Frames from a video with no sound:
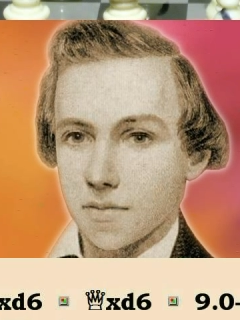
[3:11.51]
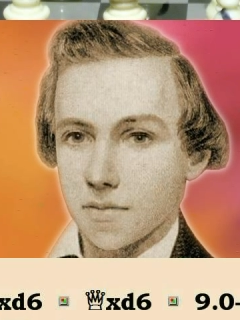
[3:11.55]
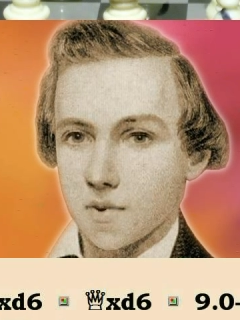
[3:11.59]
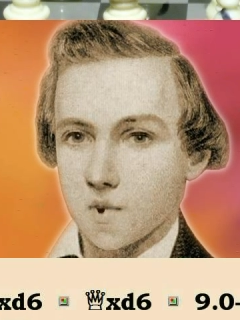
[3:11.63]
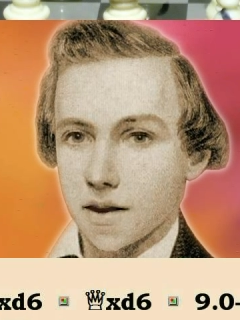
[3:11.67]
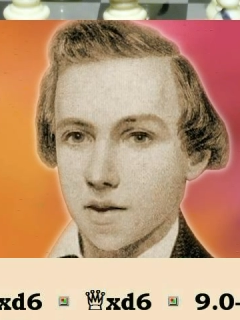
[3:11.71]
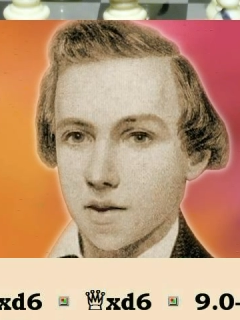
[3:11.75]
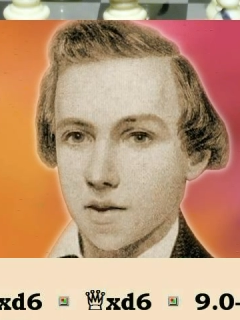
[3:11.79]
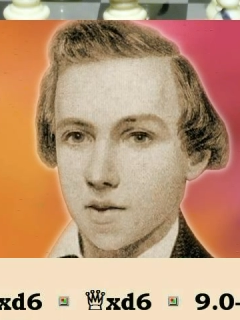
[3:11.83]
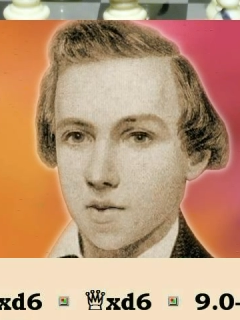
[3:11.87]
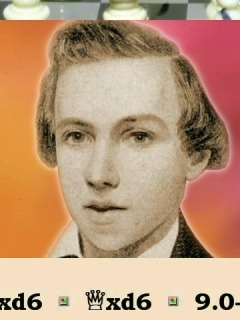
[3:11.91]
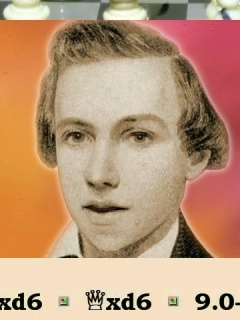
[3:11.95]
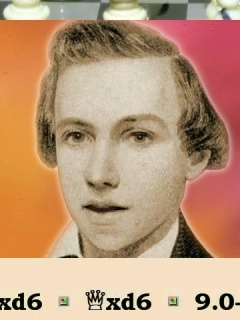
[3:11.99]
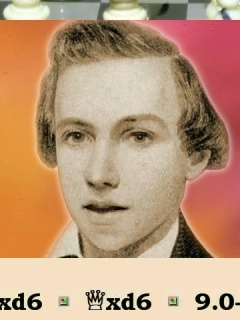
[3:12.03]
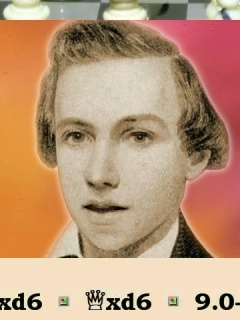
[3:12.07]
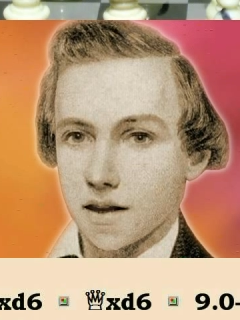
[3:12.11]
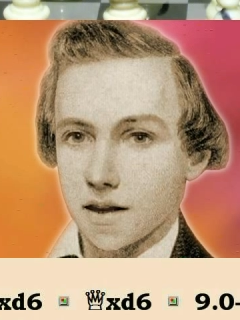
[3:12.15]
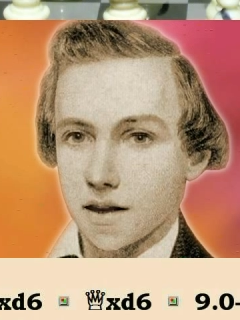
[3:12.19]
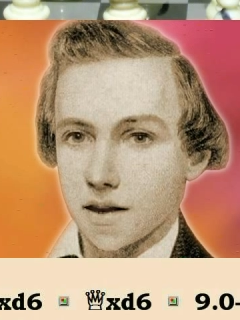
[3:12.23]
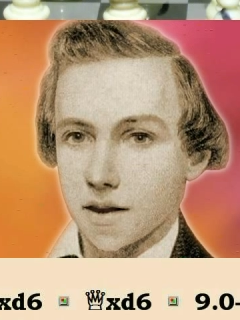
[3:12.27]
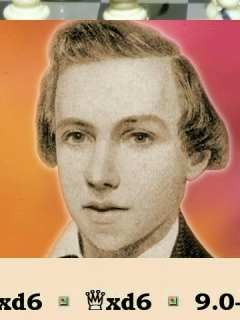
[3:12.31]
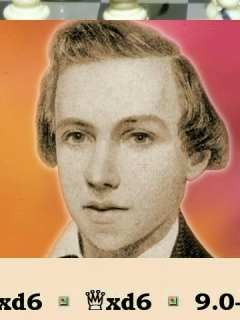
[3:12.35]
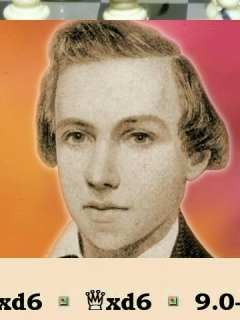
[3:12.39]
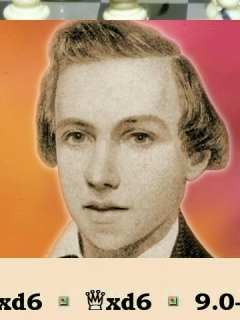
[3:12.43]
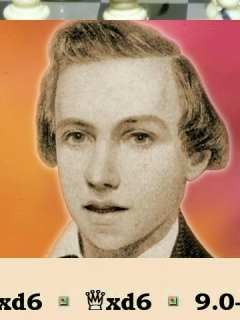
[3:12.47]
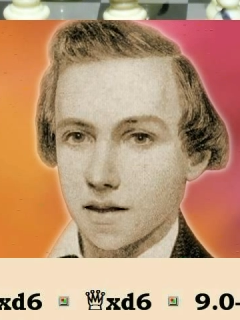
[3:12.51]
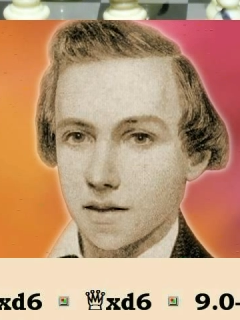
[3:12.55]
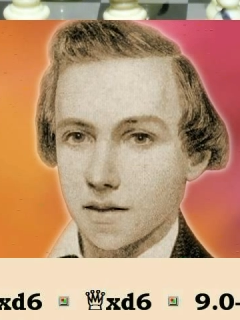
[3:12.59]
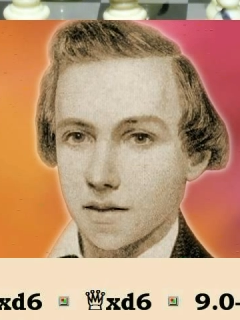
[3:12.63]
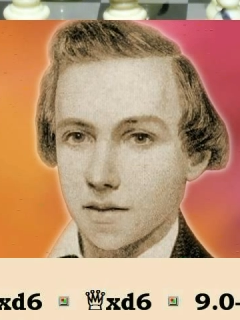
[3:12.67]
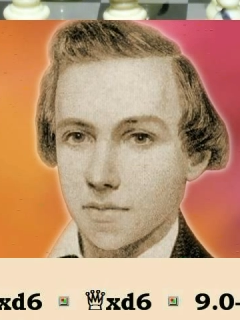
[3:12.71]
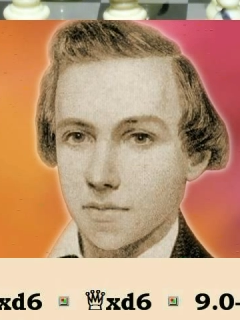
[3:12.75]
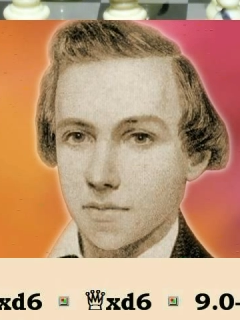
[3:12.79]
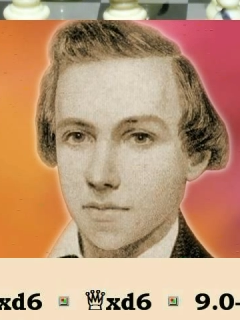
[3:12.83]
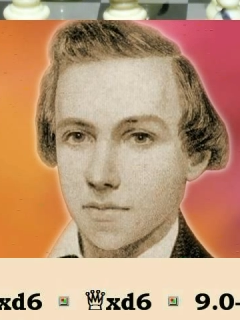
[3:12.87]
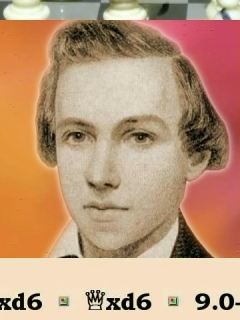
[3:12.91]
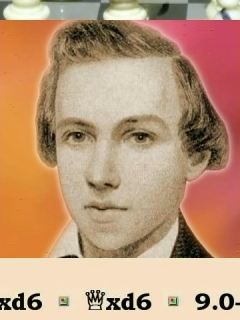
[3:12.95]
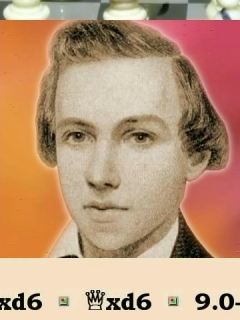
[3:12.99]
Queen
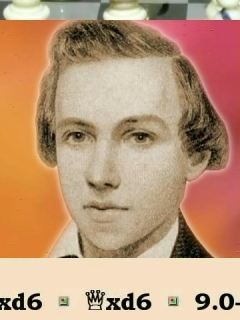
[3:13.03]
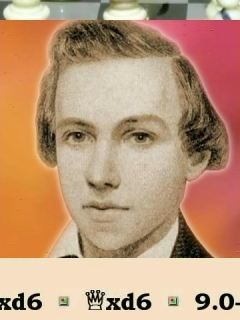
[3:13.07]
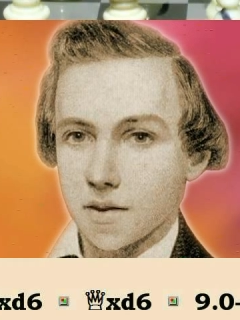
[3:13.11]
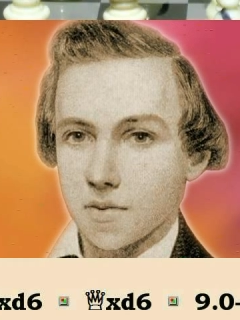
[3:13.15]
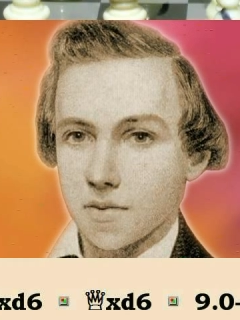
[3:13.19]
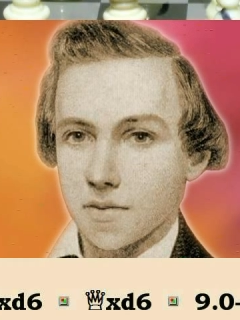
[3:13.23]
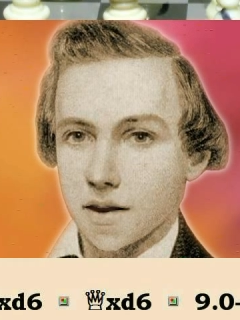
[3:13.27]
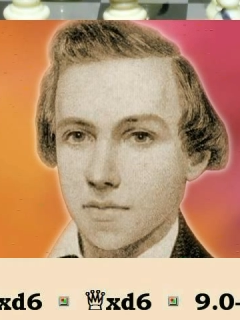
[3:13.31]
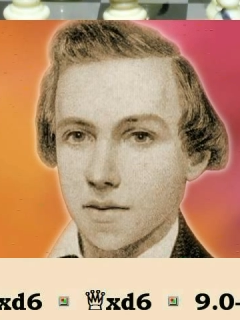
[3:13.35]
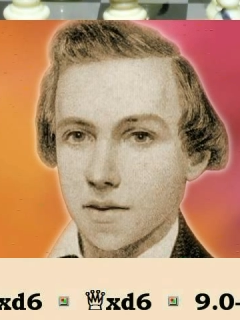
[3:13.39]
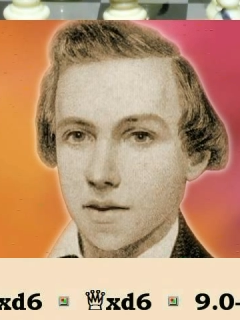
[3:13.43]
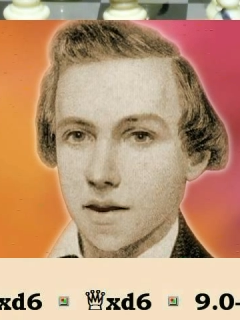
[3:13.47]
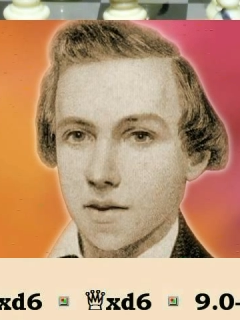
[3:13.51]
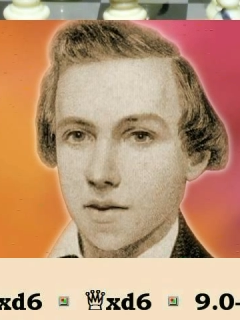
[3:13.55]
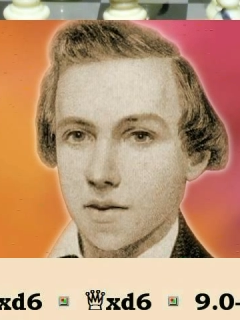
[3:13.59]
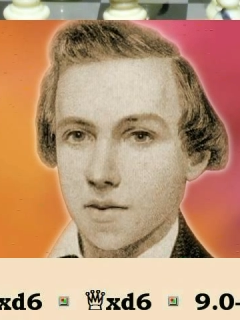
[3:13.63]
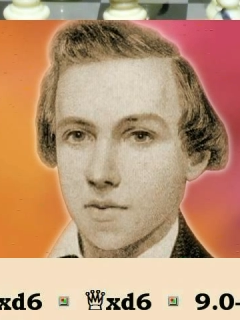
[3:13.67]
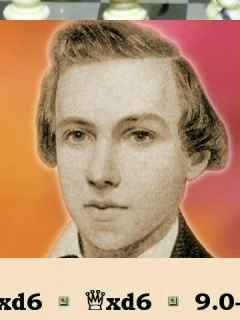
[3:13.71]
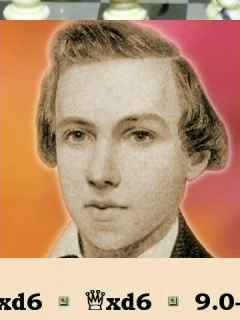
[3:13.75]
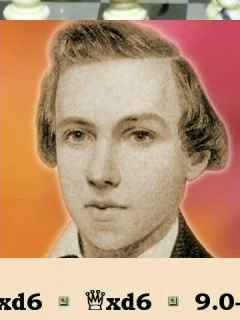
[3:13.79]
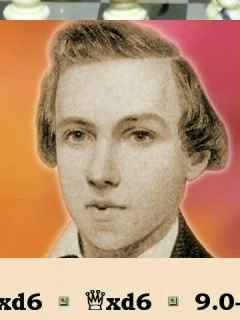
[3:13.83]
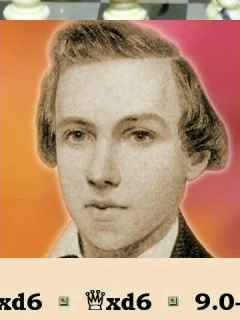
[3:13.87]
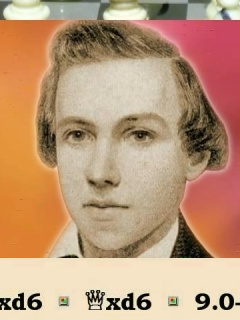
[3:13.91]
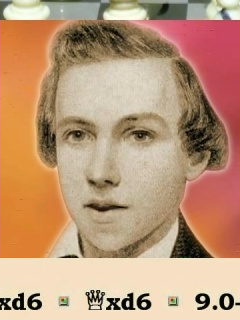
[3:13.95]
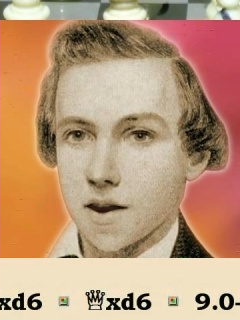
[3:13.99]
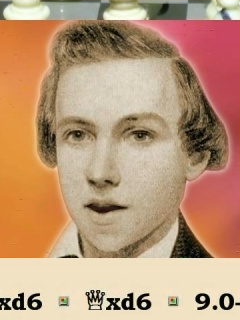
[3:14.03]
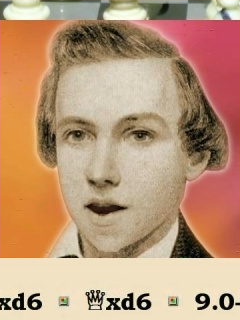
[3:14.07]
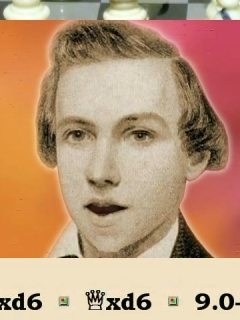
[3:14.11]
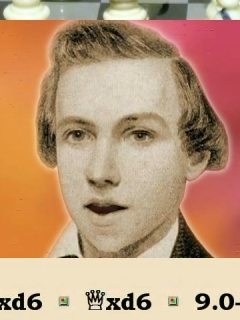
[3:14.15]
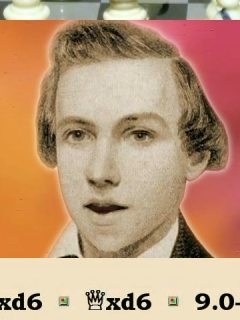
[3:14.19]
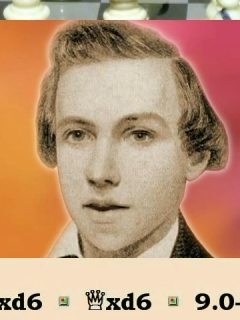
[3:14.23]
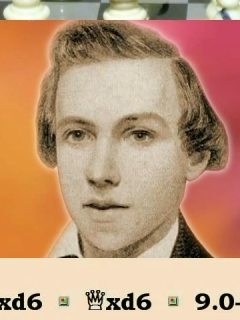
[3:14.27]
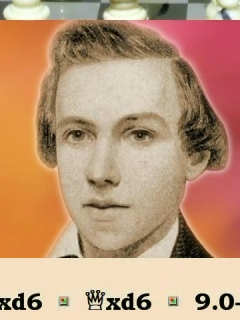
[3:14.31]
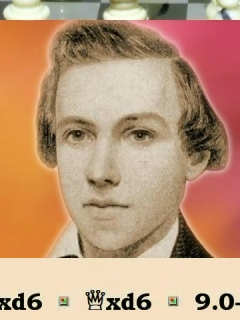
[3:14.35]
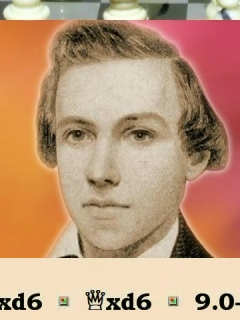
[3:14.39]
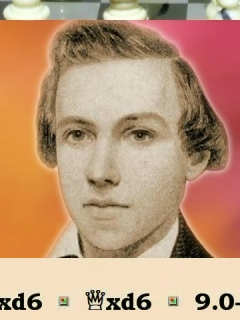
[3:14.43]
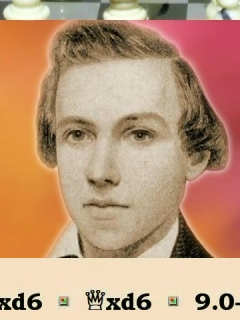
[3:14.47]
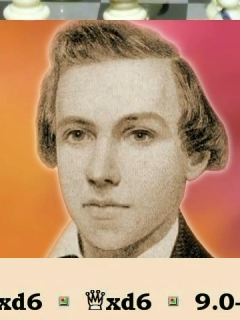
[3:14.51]
g6, attacking knight
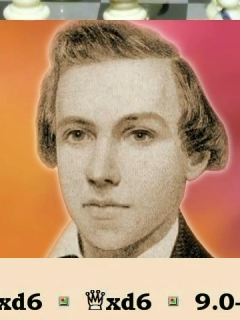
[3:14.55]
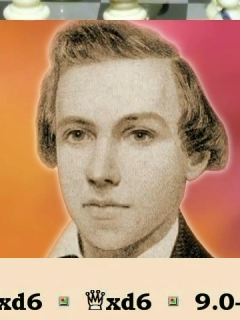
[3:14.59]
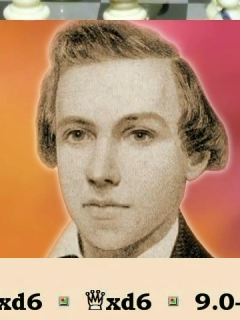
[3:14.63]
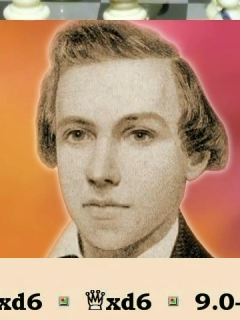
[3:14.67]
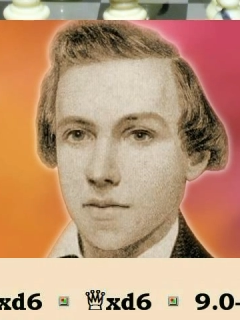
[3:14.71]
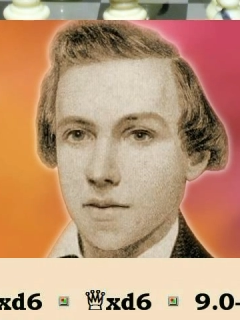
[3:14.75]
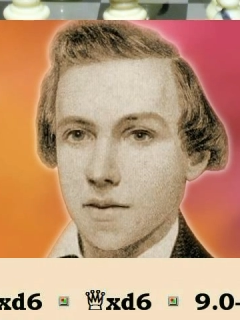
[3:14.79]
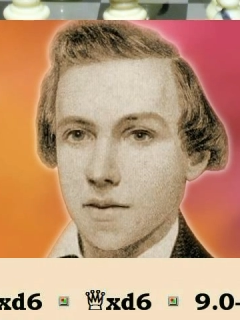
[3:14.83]
g5,